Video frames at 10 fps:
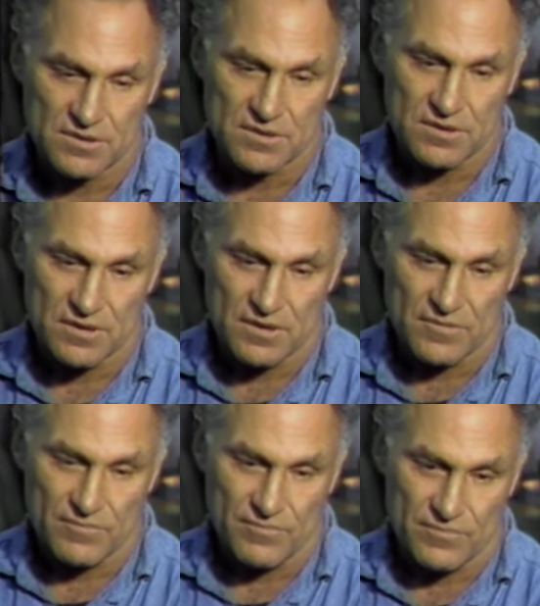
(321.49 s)
Well, I mean,
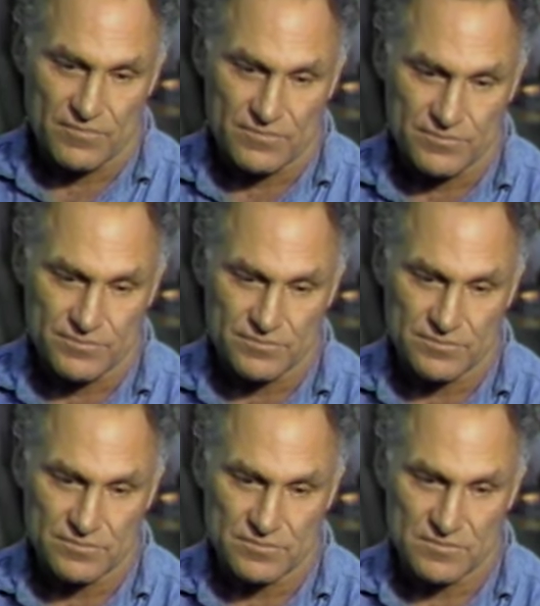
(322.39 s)
how would you define them?
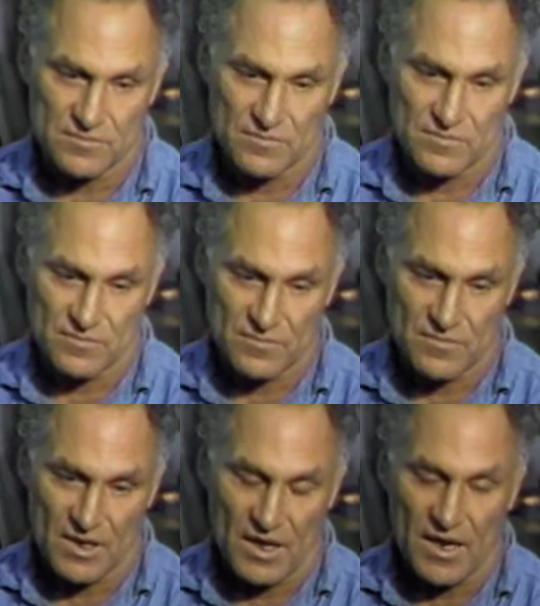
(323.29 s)
I, I mean...
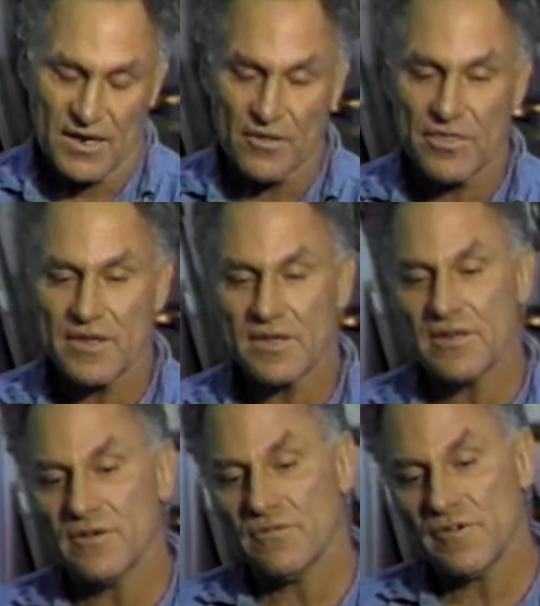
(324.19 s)
What? I don't think, you
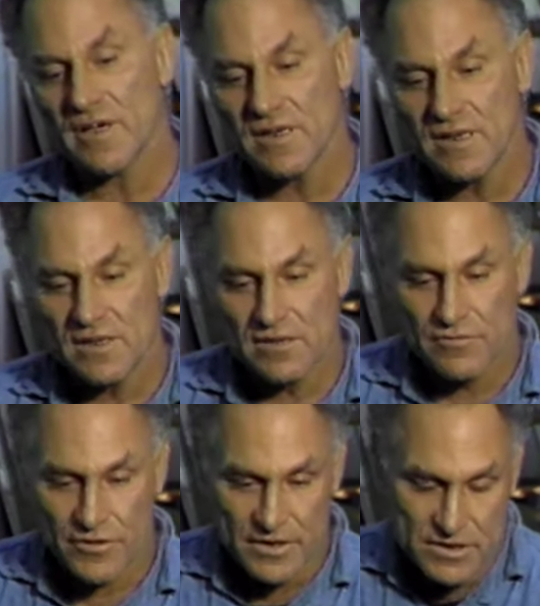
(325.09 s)
know, finally,
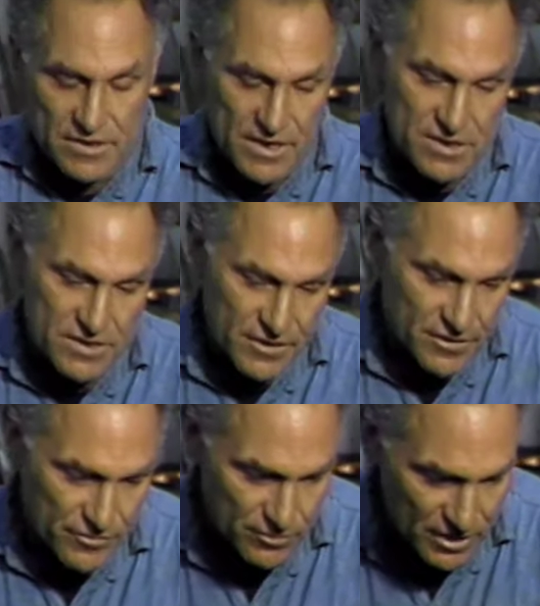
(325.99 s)
it's necessary
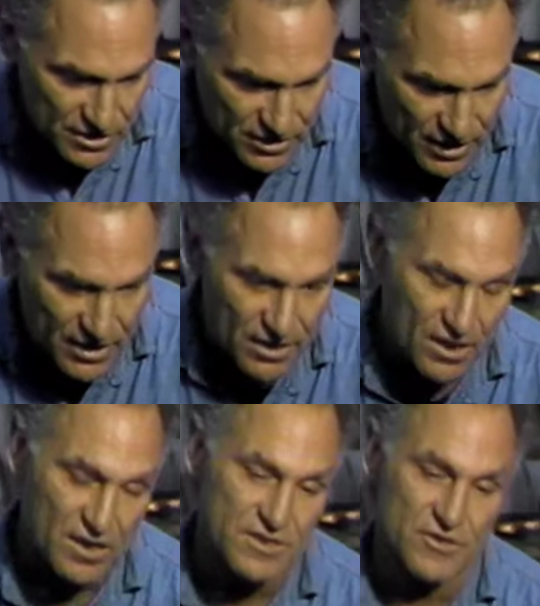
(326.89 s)
for me to
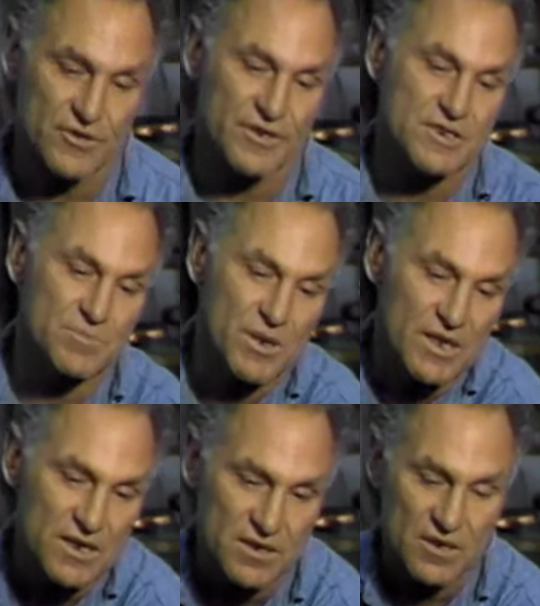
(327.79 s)
analyze or
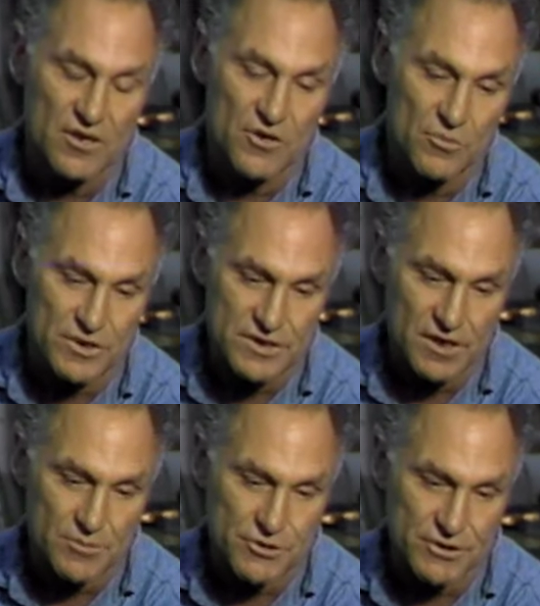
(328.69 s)
explain what
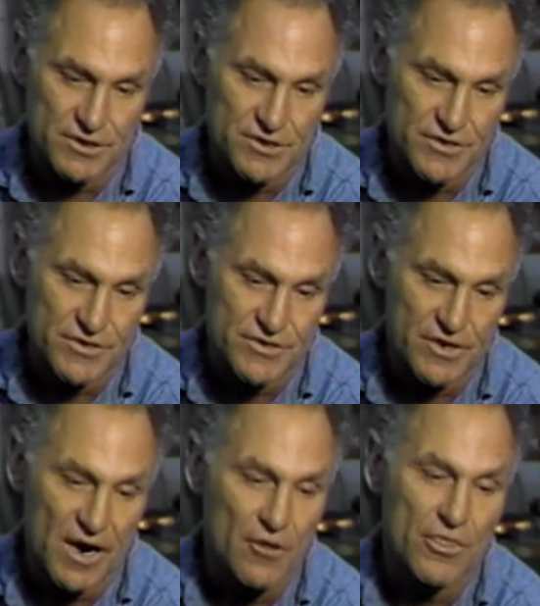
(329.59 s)
sculpture concerns
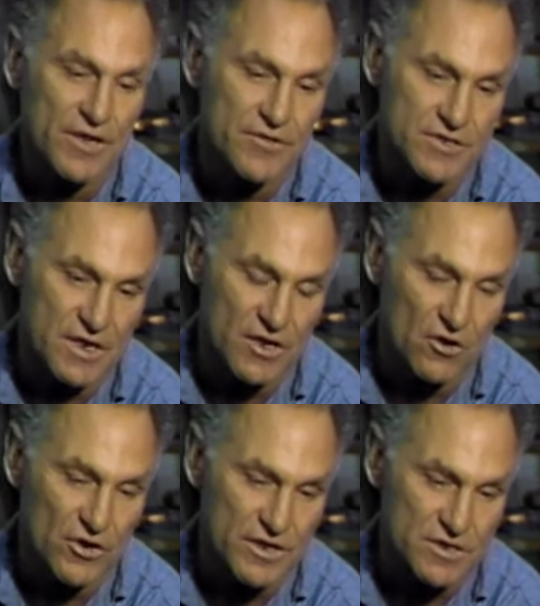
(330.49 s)
are. I don't think there's any
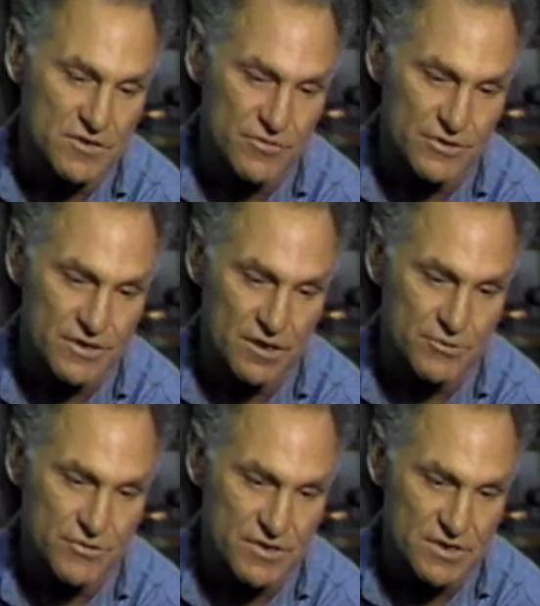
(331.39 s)
audience for
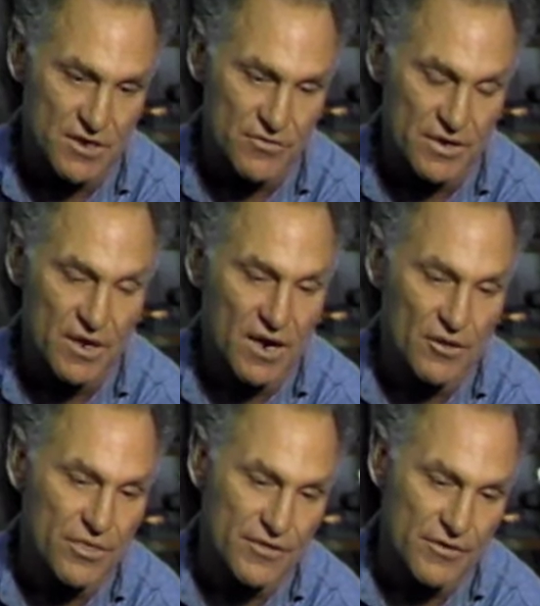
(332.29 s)
sculpture in this country. I
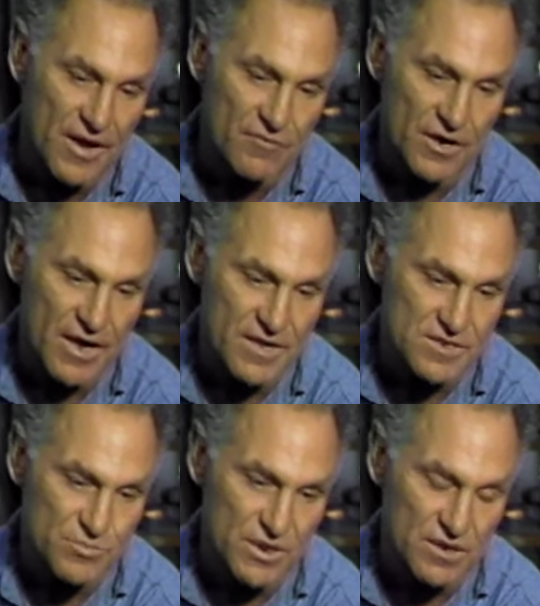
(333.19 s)
don't think there ever
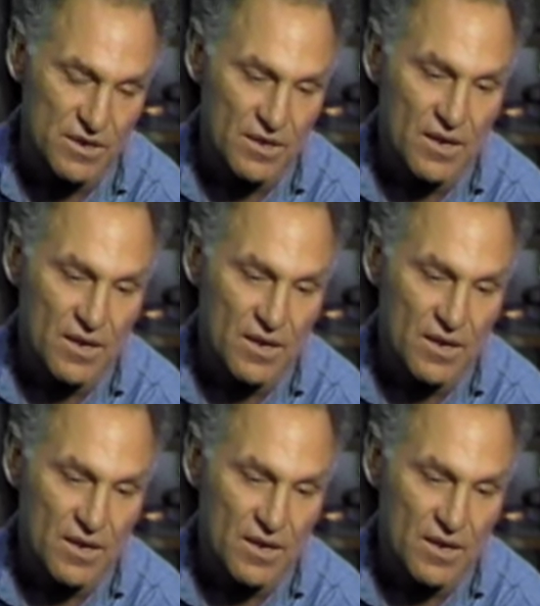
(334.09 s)
has been.